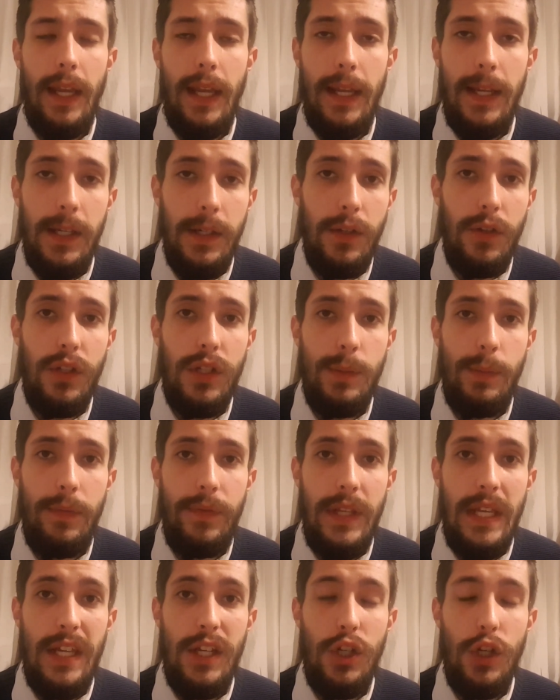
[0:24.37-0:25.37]
in some
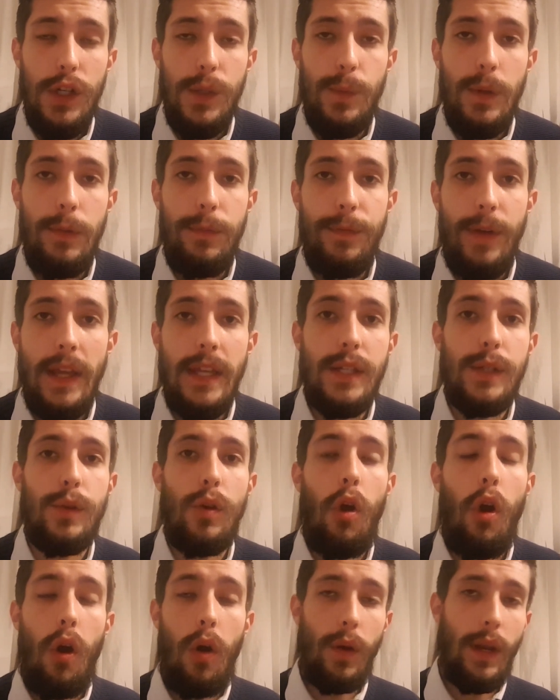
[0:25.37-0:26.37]
of the issues we
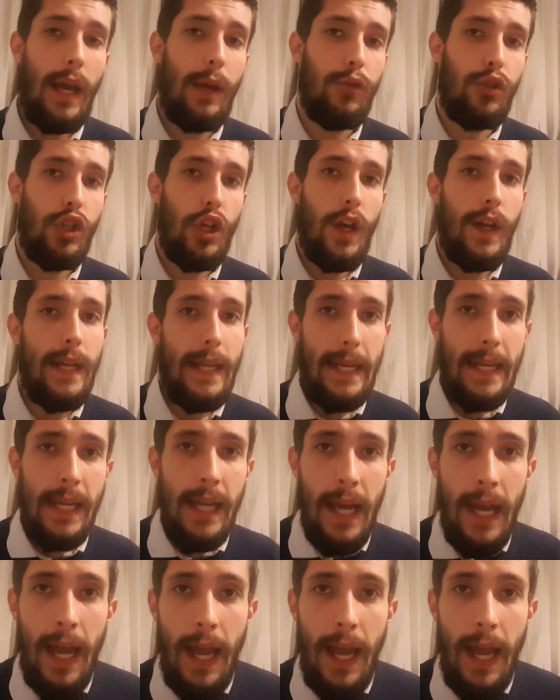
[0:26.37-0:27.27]
face on our journey.